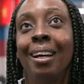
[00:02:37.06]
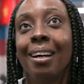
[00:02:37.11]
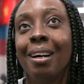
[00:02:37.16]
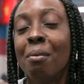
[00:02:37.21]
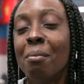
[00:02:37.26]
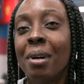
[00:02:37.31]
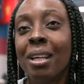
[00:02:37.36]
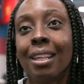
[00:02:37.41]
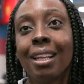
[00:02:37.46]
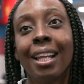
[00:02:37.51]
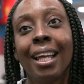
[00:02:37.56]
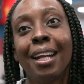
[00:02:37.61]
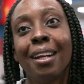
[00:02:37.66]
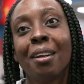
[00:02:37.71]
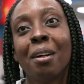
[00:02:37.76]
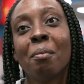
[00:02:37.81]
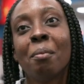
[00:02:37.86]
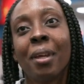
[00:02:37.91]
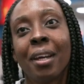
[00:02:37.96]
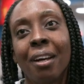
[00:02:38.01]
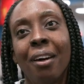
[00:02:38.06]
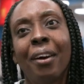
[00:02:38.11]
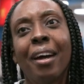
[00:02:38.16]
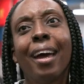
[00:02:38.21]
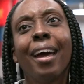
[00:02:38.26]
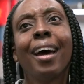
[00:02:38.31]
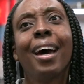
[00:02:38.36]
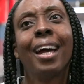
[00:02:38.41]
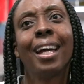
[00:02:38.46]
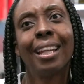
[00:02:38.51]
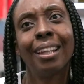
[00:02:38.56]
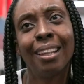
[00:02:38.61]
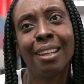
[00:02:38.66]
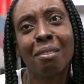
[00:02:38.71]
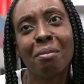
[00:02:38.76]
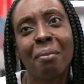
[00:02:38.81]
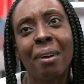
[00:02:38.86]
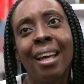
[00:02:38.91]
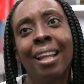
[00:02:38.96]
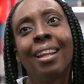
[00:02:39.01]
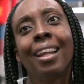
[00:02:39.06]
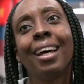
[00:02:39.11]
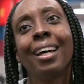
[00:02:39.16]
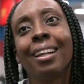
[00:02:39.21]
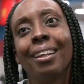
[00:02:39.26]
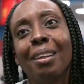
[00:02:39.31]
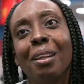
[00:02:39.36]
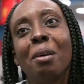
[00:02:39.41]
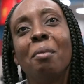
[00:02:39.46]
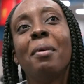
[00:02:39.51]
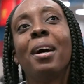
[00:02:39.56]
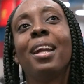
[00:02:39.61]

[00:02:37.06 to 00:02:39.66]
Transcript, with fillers: a month later, I'm like, okay, I can lift my leg a little